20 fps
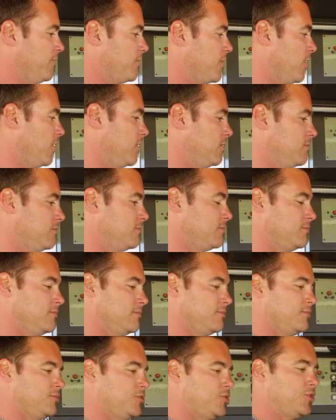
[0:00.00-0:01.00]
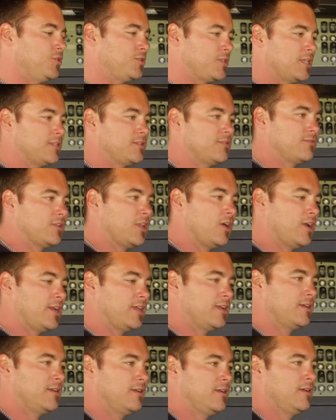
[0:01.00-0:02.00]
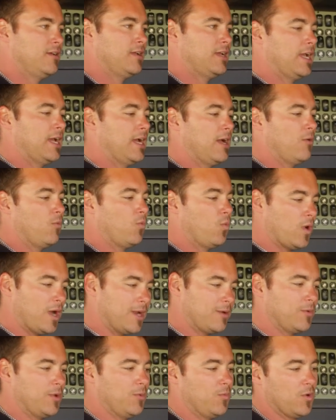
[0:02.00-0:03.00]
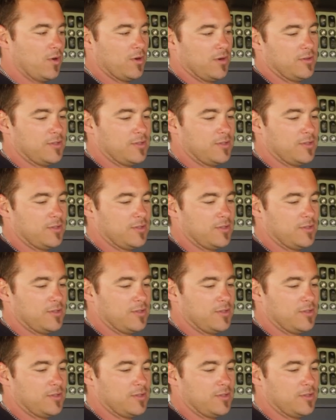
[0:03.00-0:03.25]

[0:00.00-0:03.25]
got 2 sets of lighting. One, we wanted